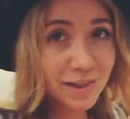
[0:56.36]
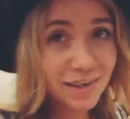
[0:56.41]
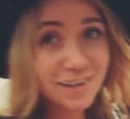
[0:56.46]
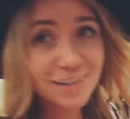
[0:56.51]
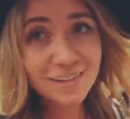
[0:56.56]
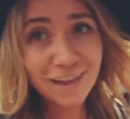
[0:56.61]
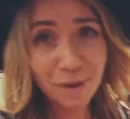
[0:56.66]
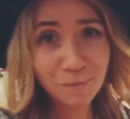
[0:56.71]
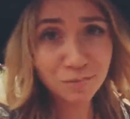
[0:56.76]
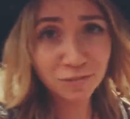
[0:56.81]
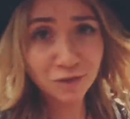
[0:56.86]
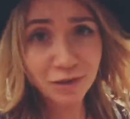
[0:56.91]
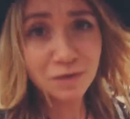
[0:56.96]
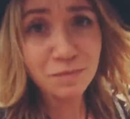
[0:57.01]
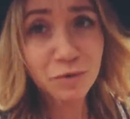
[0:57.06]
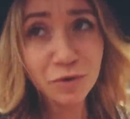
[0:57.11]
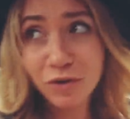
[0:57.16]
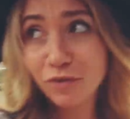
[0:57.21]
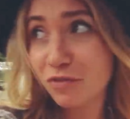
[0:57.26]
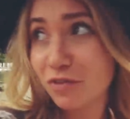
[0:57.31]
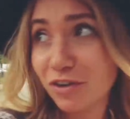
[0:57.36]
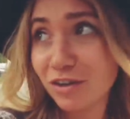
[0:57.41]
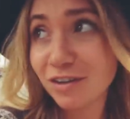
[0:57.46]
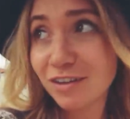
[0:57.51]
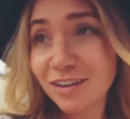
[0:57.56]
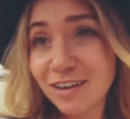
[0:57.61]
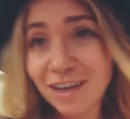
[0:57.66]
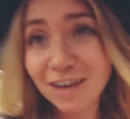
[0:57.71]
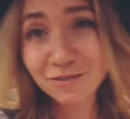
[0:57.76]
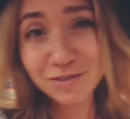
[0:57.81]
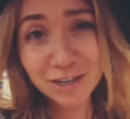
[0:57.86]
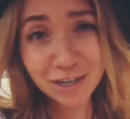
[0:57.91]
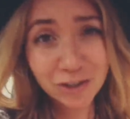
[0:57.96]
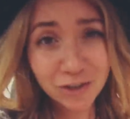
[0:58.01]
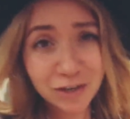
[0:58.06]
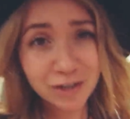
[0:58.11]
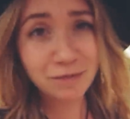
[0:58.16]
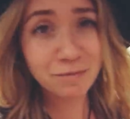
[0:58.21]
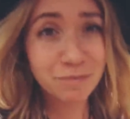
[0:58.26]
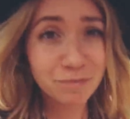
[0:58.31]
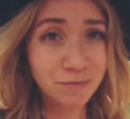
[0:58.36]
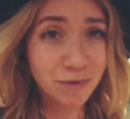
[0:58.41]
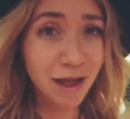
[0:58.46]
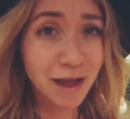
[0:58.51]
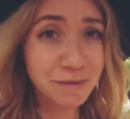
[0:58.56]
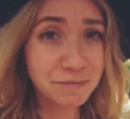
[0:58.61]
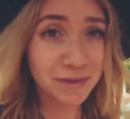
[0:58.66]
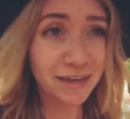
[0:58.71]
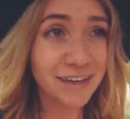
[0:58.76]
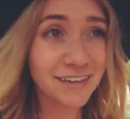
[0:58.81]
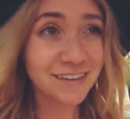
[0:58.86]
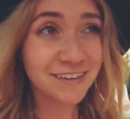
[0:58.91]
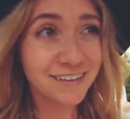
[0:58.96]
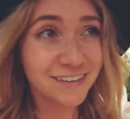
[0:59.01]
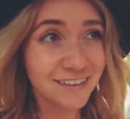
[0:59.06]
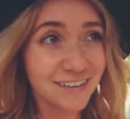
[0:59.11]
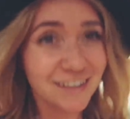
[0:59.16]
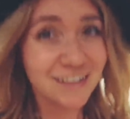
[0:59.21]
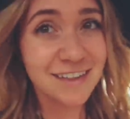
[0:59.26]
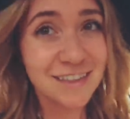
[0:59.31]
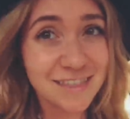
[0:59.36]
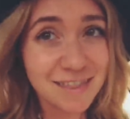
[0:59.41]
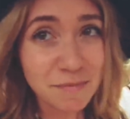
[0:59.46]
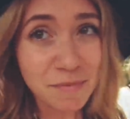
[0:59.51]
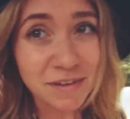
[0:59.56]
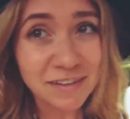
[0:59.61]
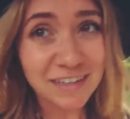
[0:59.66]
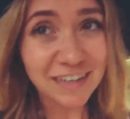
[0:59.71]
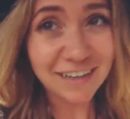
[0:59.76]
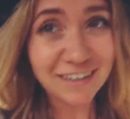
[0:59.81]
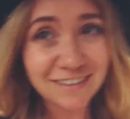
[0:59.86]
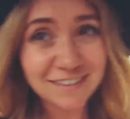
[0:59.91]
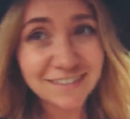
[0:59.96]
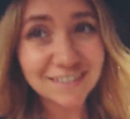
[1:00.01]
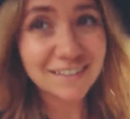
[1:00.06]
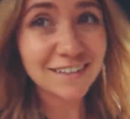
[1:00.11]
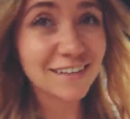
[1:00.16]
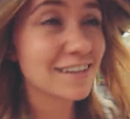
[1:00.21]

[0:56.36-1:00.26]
It is absolutely beautiful. Take a look behind me. The buildings.